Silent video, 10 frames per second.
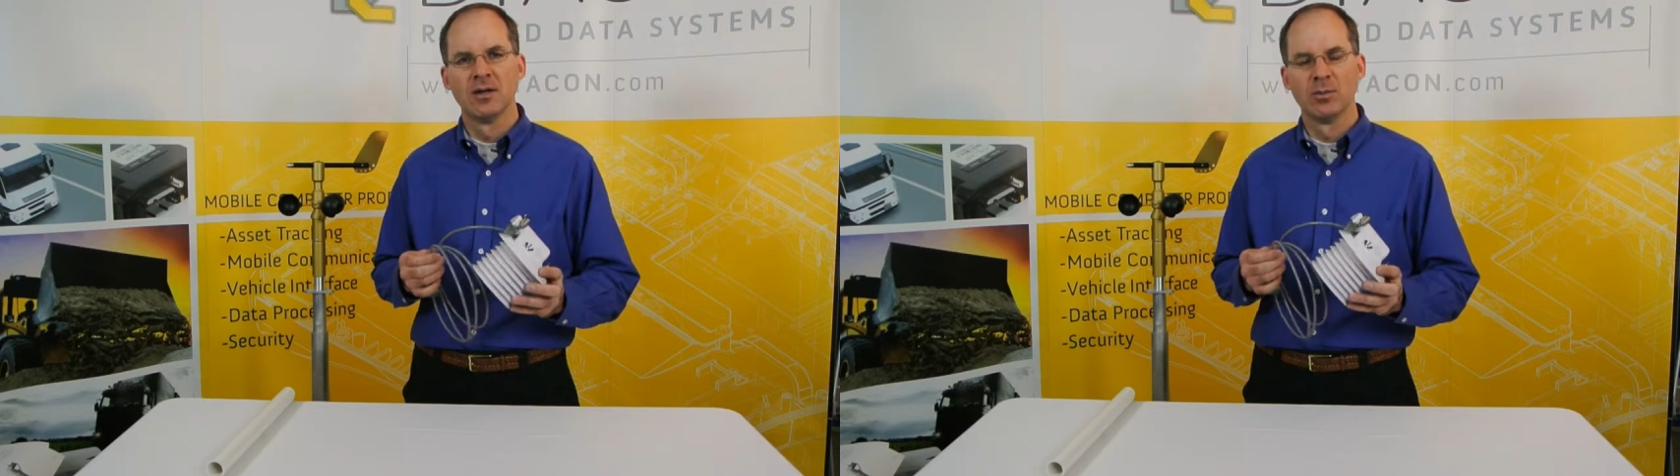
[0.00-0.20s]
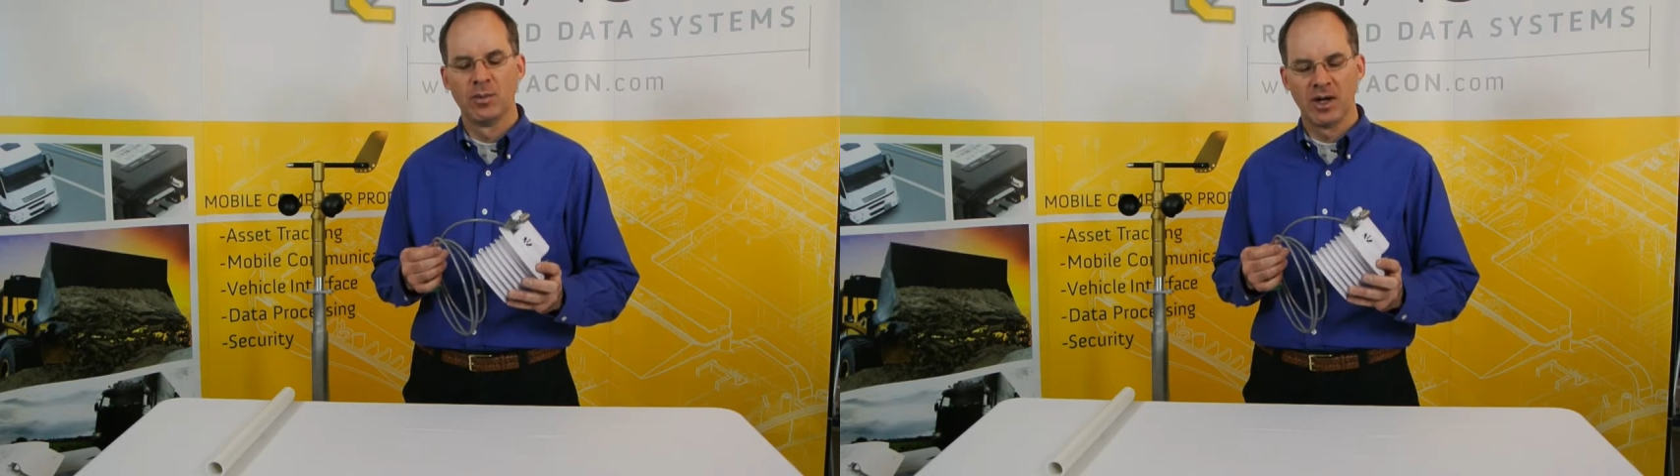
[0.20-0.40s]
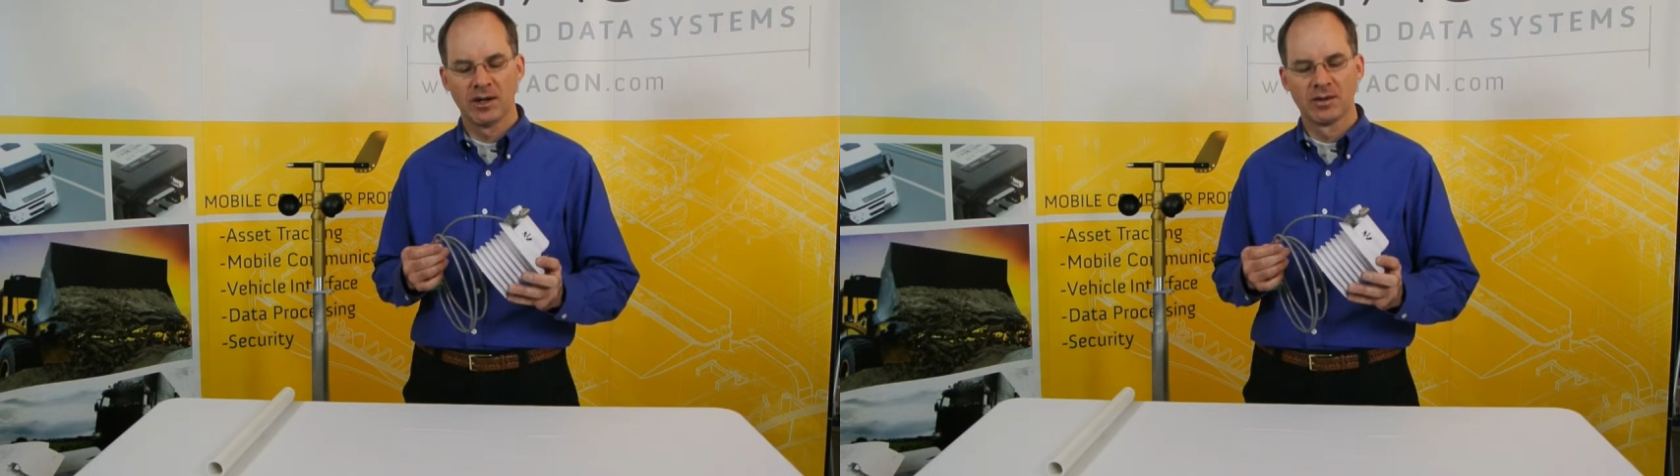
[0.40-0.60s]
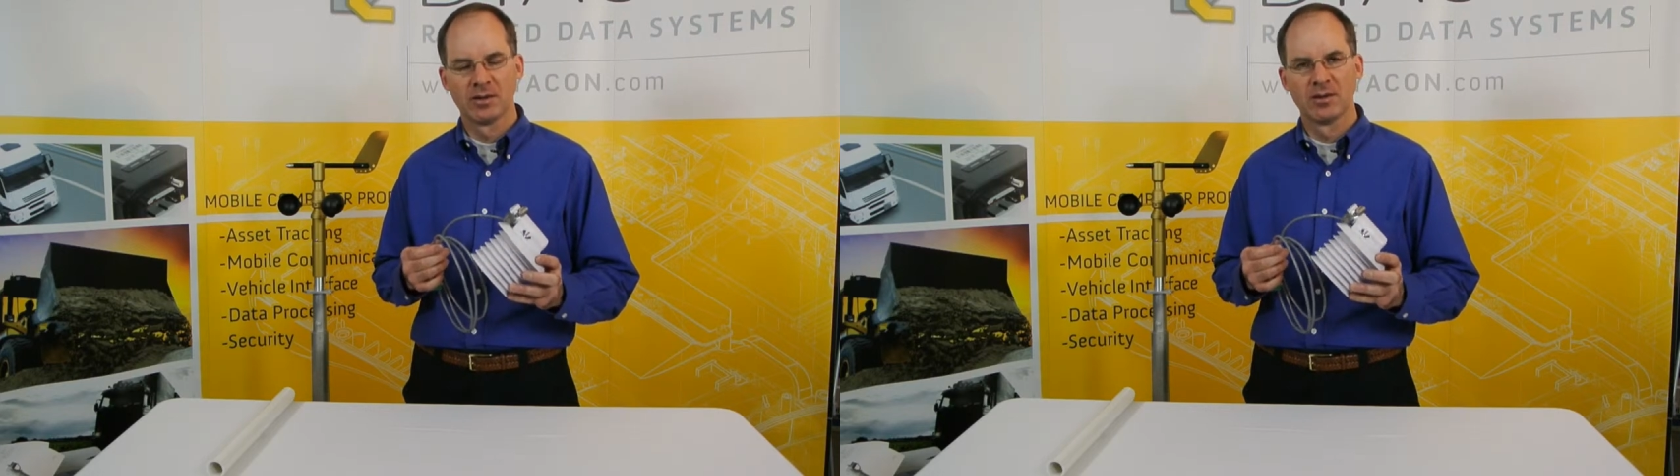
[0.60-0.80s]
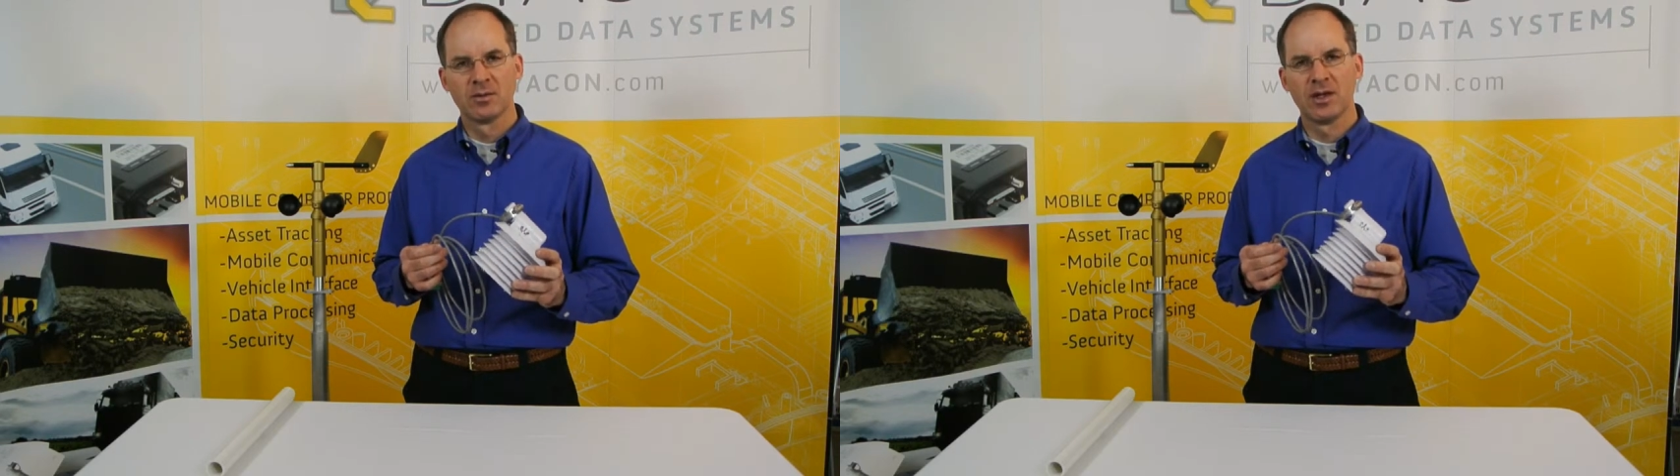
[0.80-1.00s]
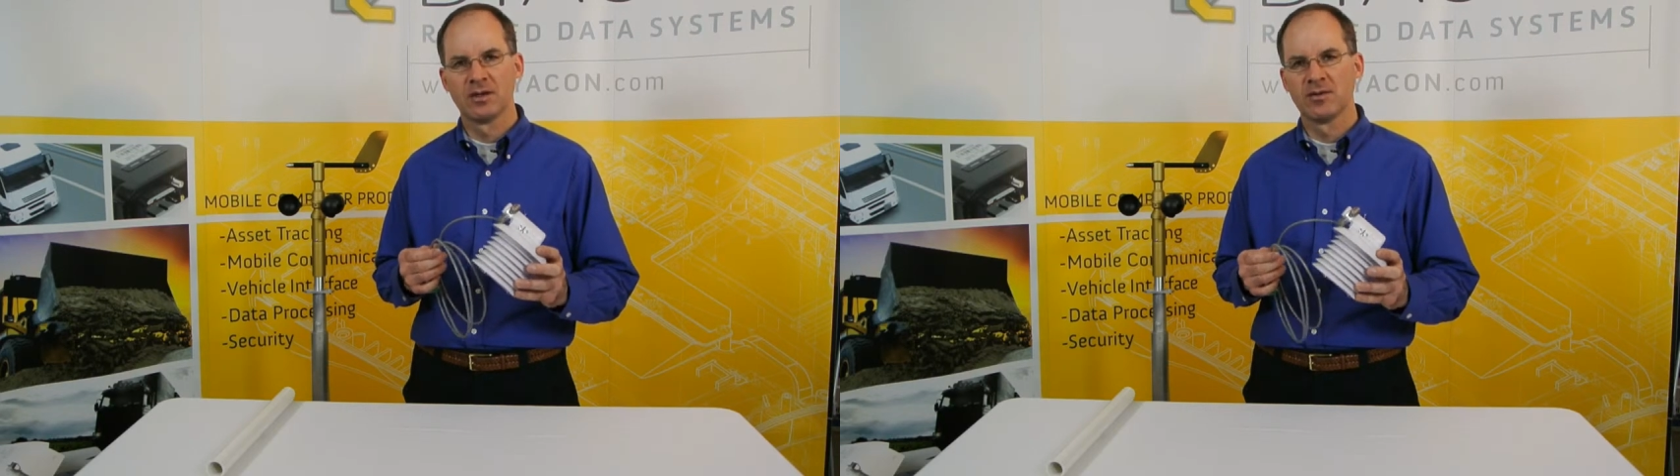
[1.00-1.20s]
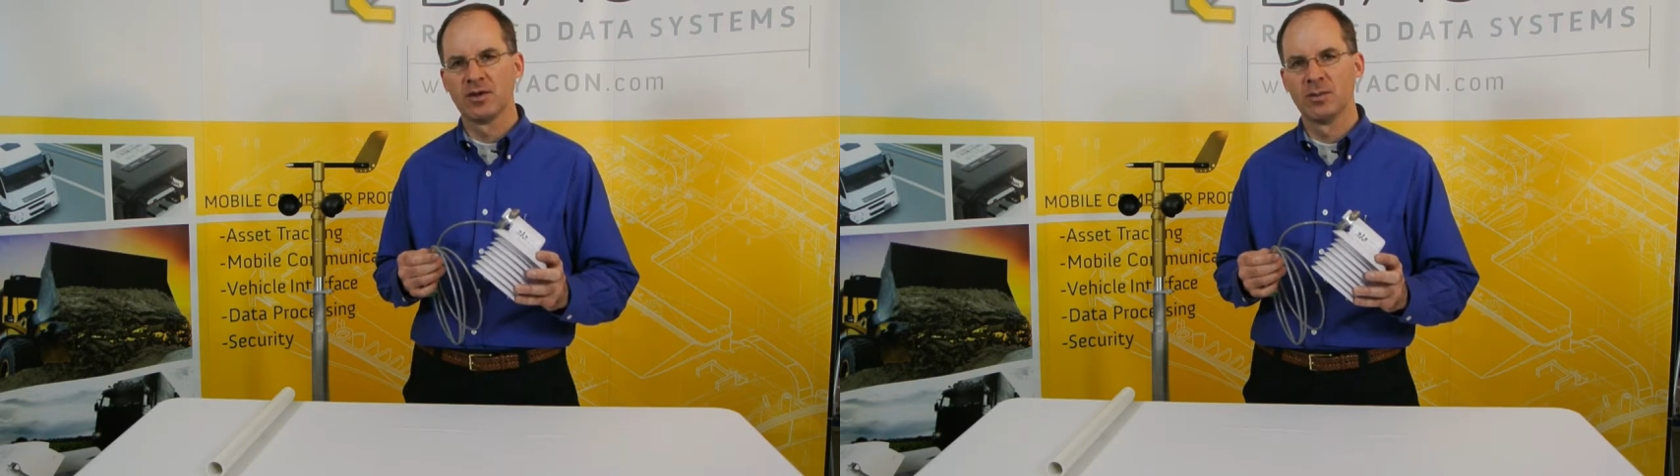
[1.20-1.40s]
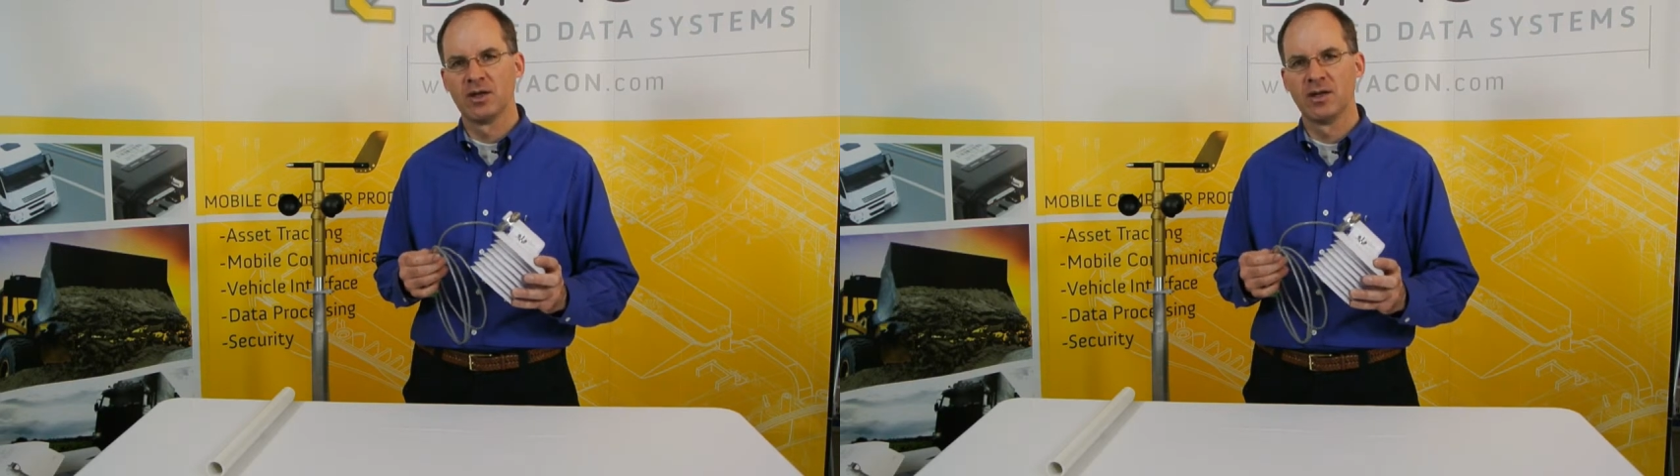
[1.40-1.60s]
but relative
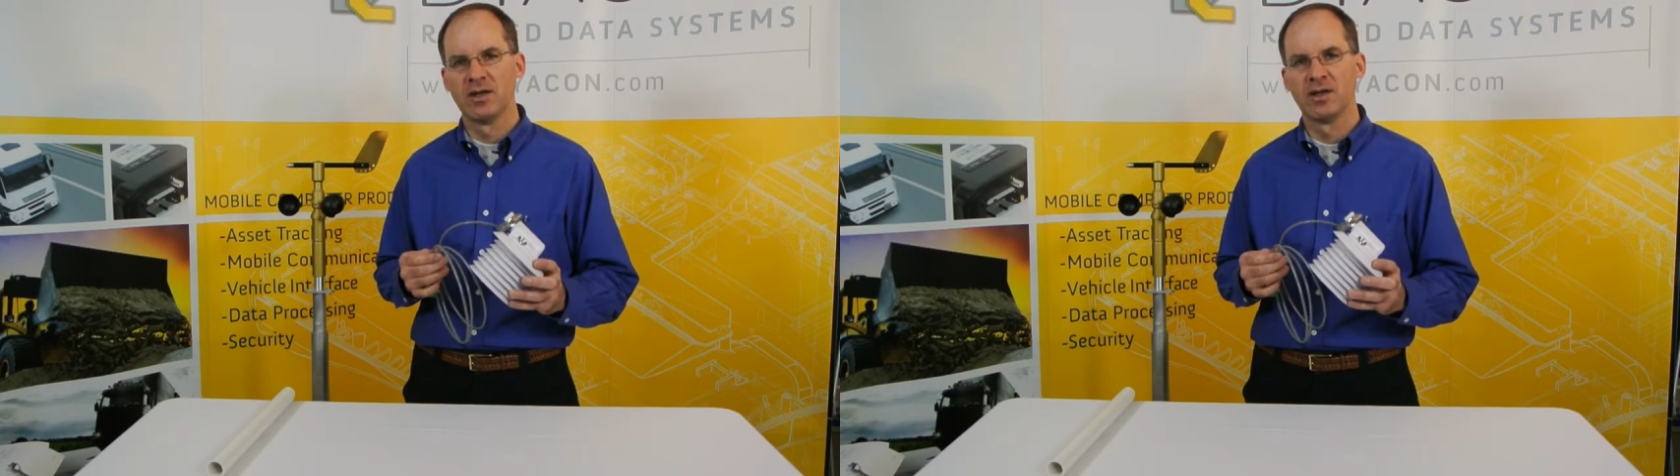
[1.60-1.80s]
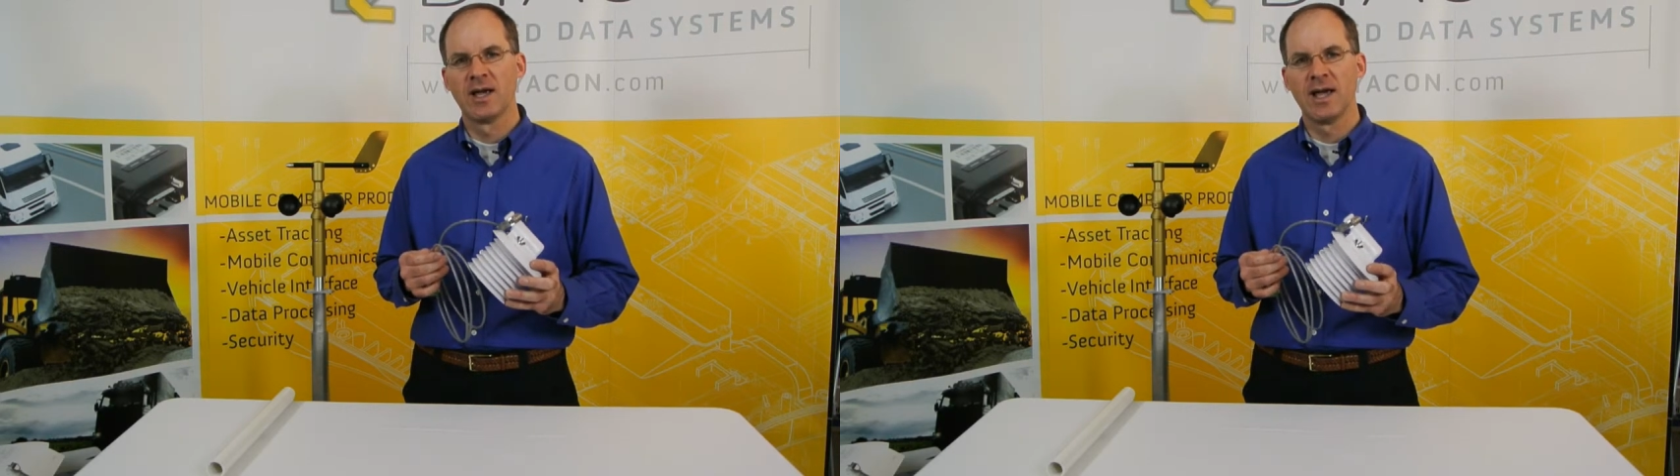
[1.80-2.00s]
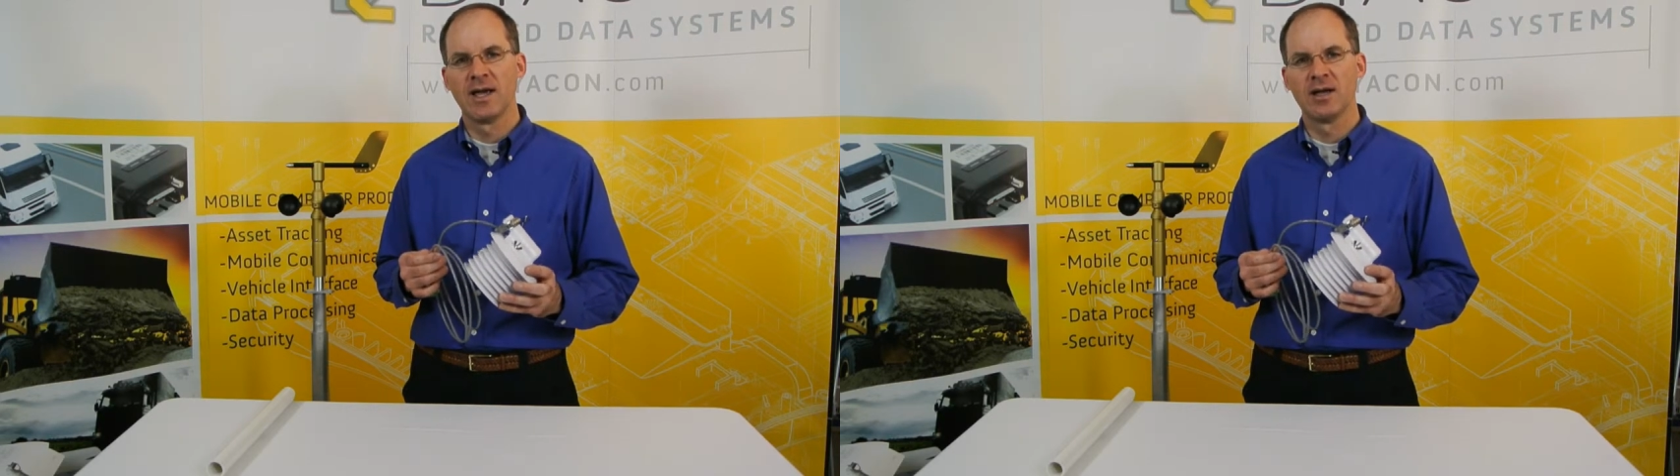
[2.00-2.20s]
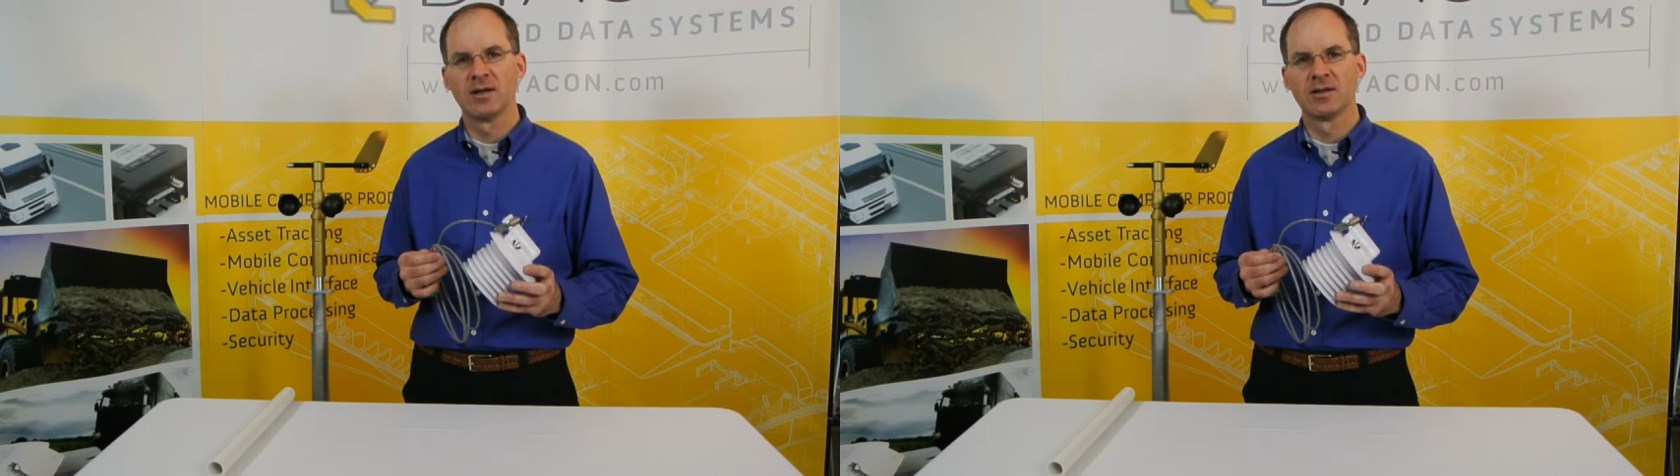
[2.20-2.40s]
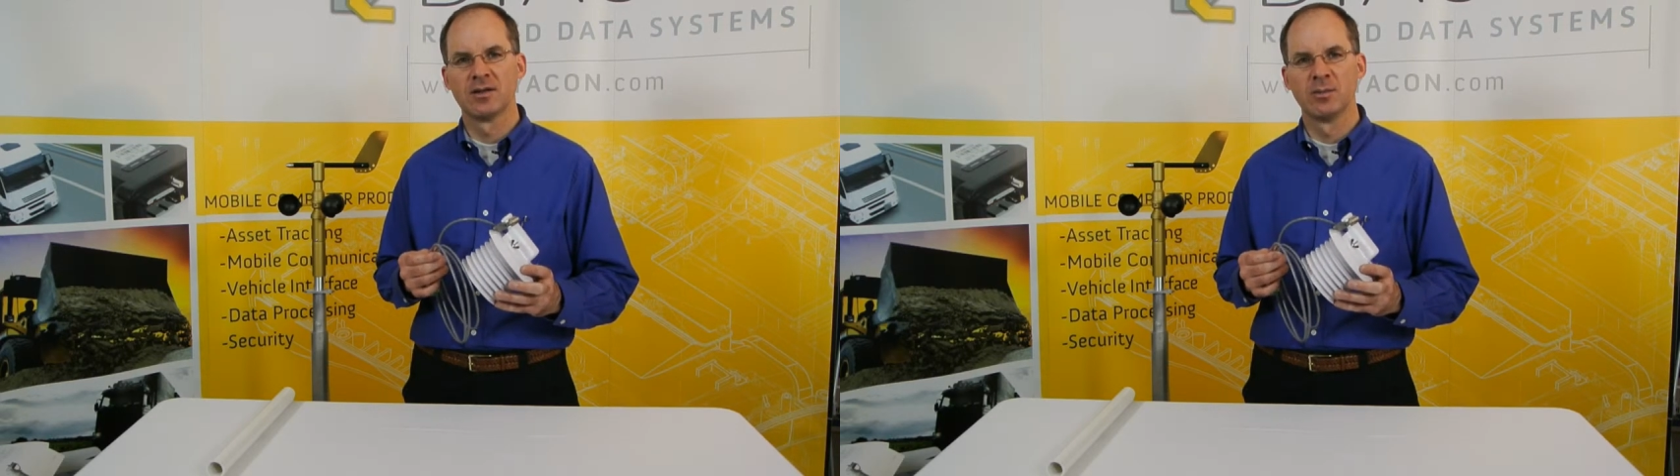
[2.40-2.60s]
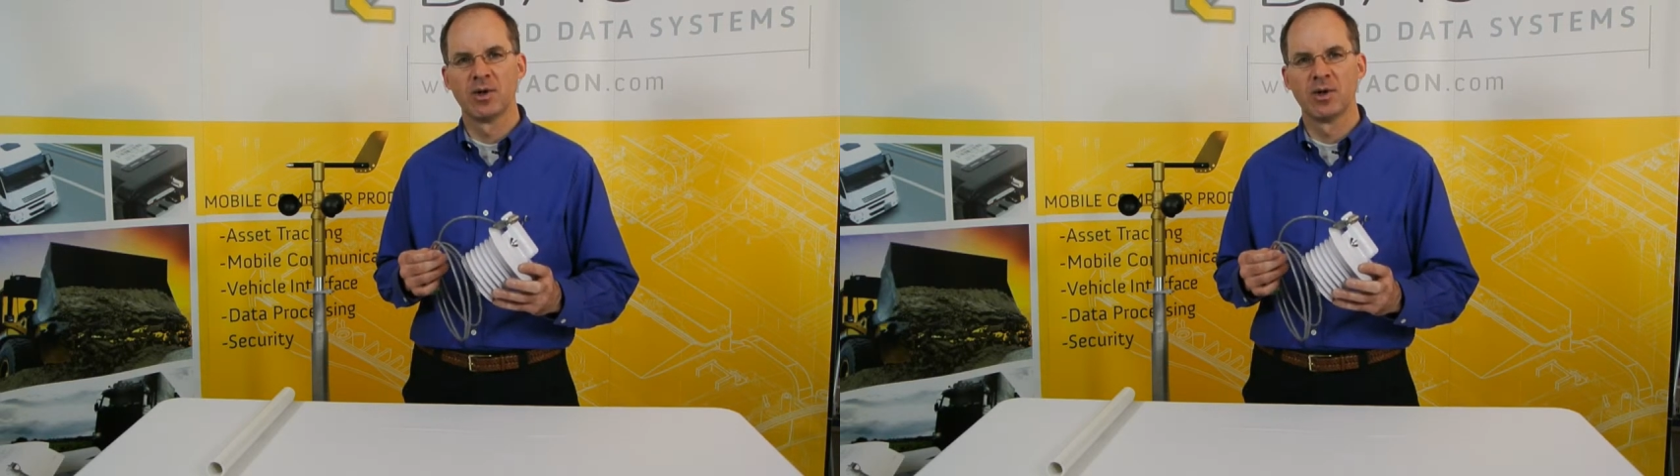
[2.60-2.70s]
humidity and